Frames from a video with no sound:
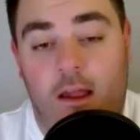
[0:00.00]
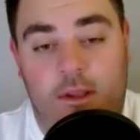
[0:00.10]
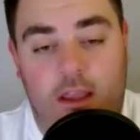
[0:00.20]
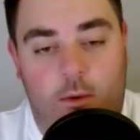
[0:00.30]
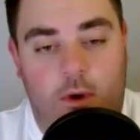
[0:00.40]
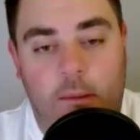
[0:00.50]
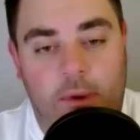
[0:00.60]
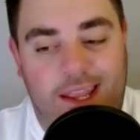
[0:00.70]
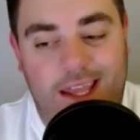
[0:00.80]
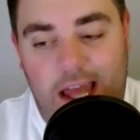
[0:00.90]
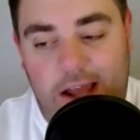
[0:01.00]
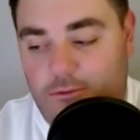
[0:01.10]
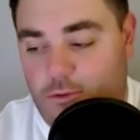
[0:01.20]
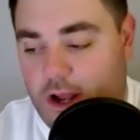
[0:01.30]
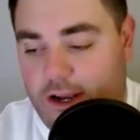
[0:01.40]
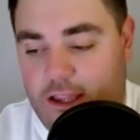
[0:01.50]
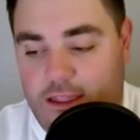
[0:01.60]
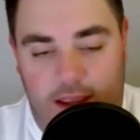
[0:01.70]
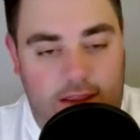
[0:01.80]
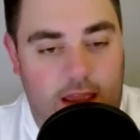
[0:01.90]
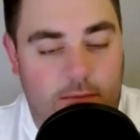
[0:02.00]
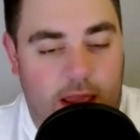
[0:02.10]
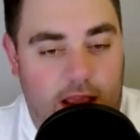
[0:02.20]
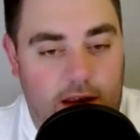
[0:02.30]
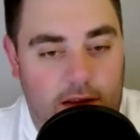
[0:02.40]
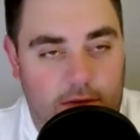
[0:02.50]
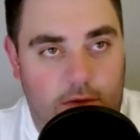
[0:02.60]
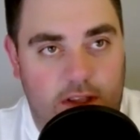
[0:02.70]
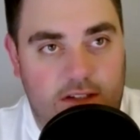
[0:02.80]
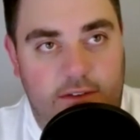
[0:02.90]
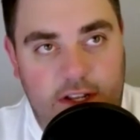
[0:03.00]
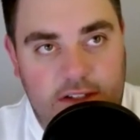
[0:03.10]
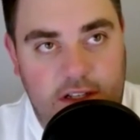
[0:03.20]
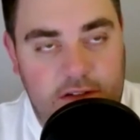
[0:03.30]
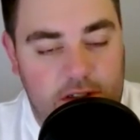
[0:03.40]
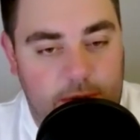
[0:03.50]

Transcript: but they were able to get out and run, and I think they made the 76ers,